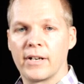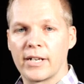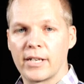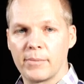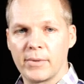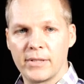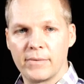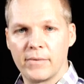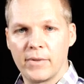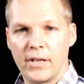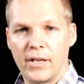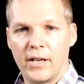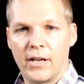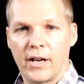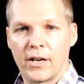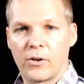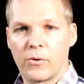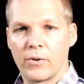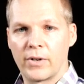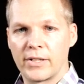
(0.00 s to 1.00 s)
document
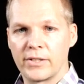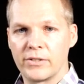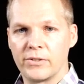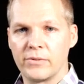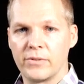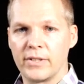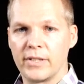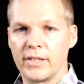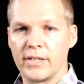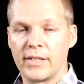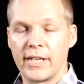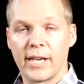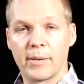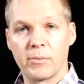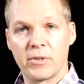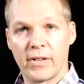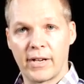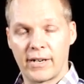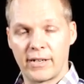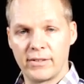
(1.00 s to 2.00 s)
according to the
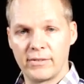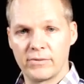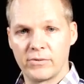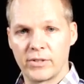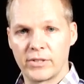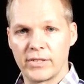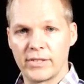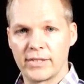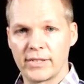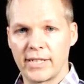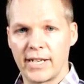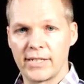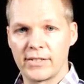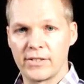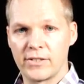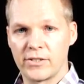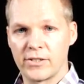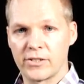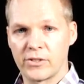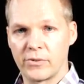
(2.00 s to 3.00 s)
YAML header, which in this
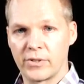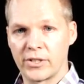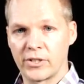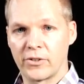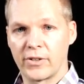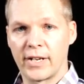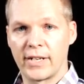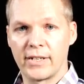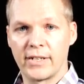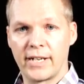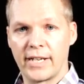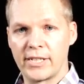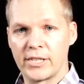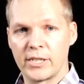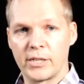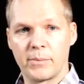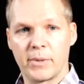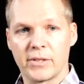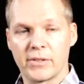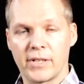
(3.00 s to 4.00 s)
case is just going to create an
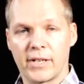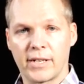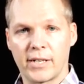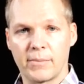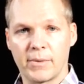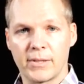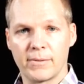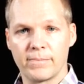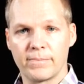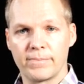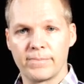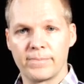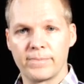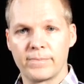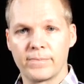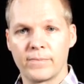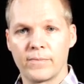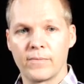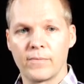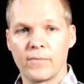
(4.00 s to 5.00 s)
HTML document.
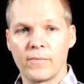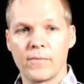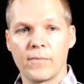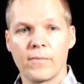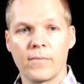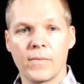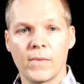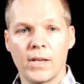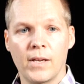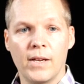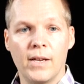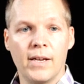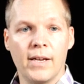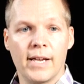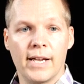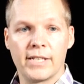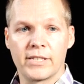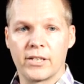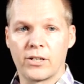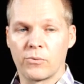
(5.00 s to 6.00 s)

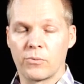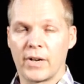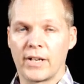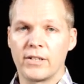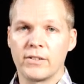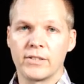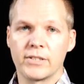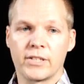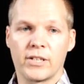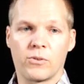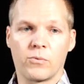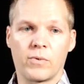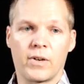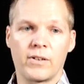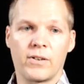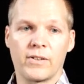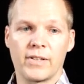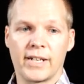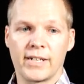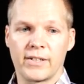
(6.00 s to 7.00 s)
It's going to render, it's going to
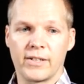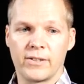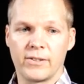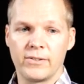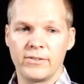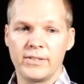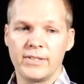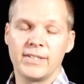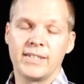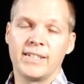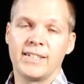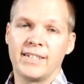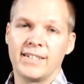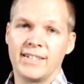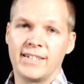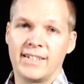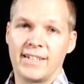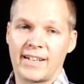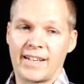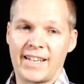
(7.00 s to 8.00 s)
run all that code.
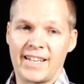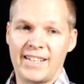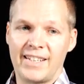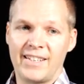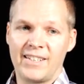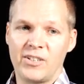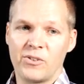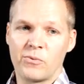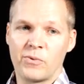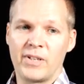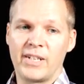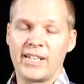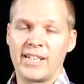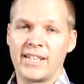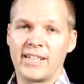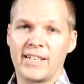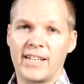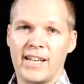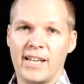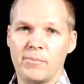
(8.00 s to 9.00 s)
Again, reading
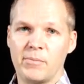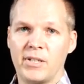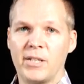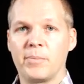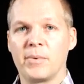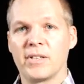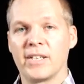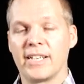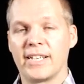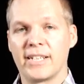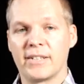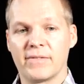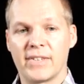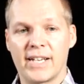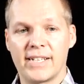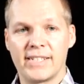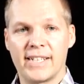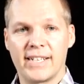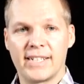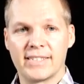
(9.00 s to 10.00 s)
in and manipulating of
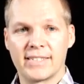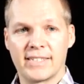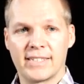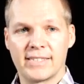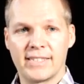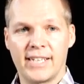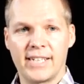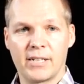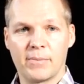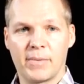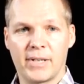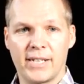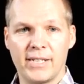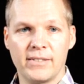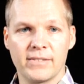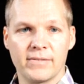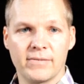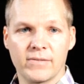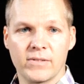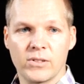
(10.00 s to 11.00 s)
that data is going to take a
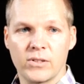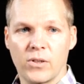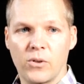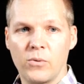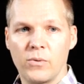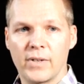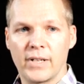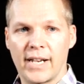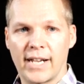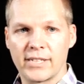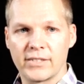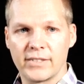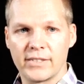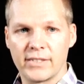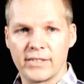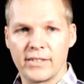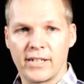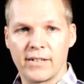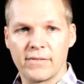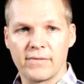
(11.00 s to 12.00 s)
minute. Oh, it actually
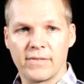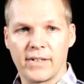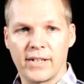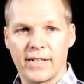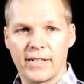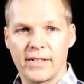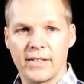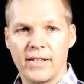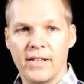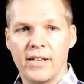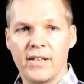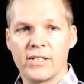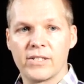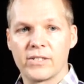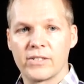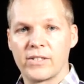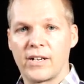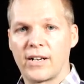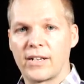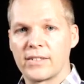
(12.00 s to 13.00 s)
did not find
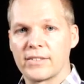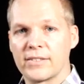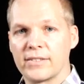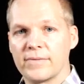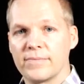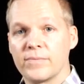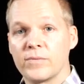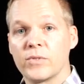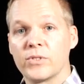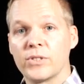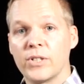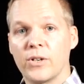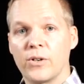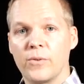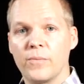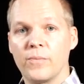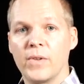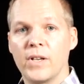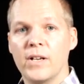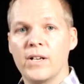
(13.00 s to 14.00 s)
stocks.
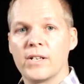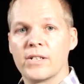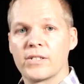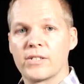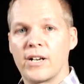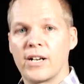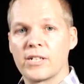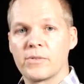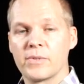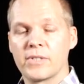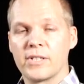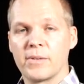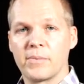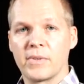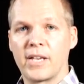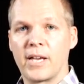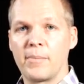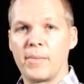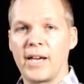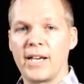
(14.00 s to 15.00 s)
So stocks was
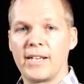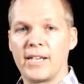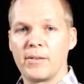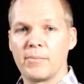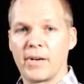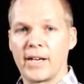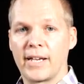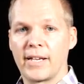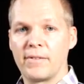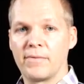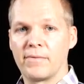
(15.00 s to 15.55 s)
something I made in my